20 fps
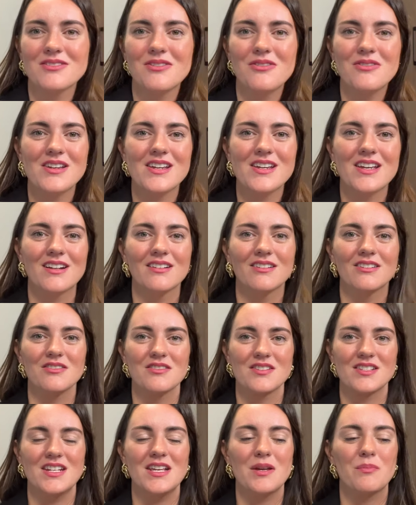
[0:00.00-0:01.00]
so you can get a little
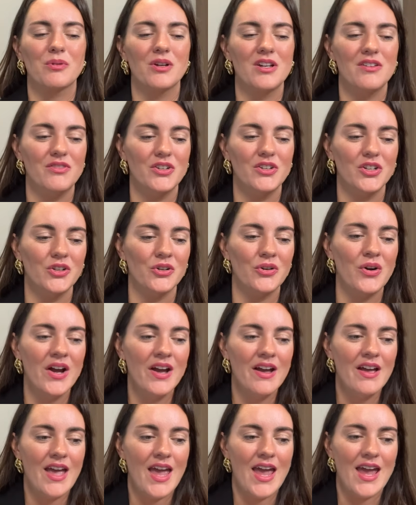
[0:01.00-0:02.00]
sneak preview,
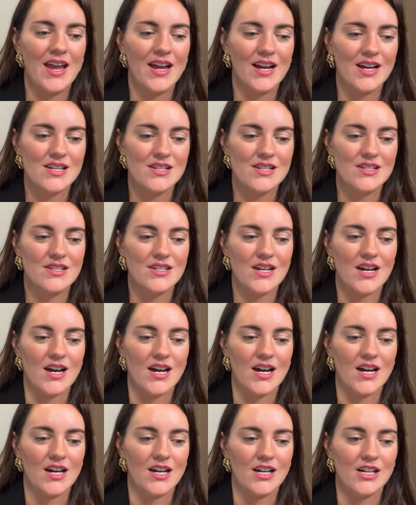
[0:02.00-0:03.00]
and
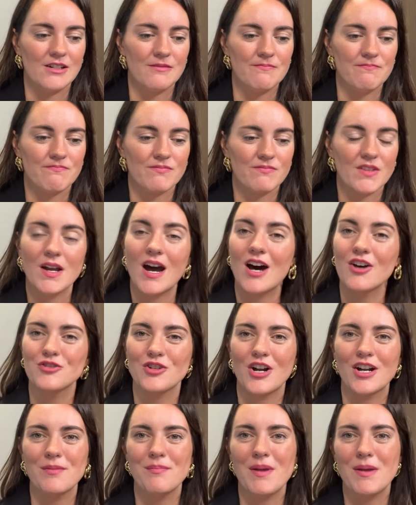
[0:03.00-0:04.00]
I'll
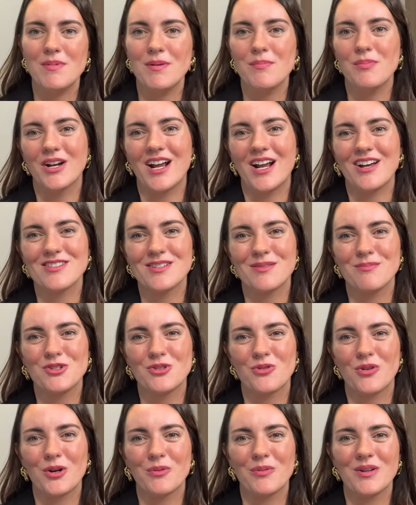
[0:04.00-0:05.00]
try to maybe put out some
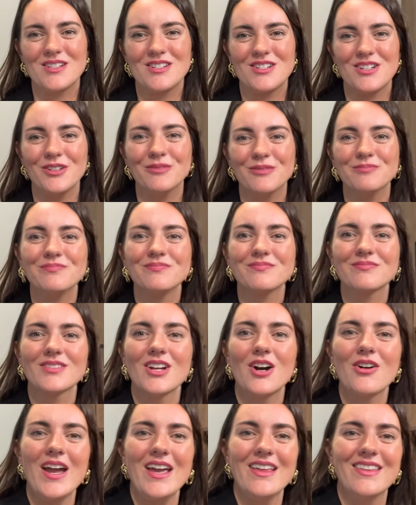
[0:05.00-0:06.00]
shorter ones too.
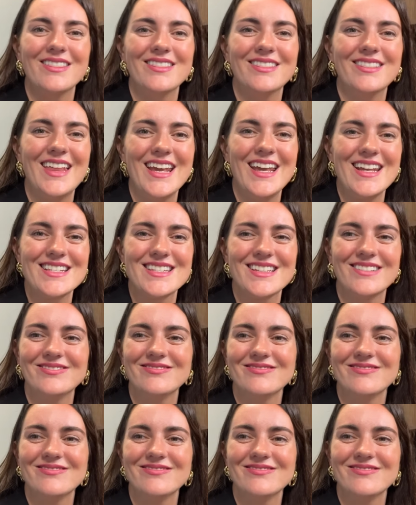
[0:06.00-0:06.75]
Okay, thanks.